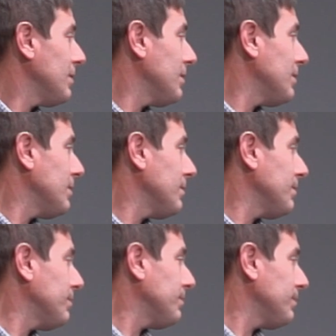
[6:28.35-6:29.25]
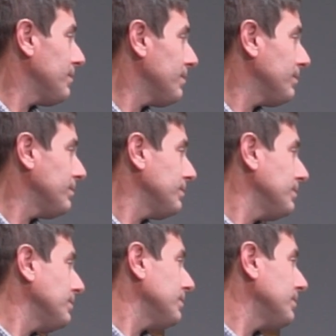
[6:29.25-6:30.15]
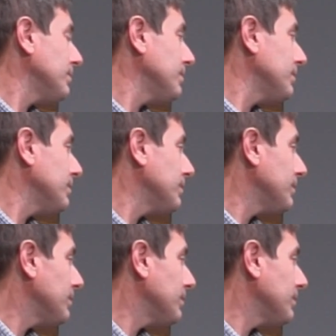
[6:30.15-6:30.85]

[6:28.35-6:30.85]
This person isn't speaking.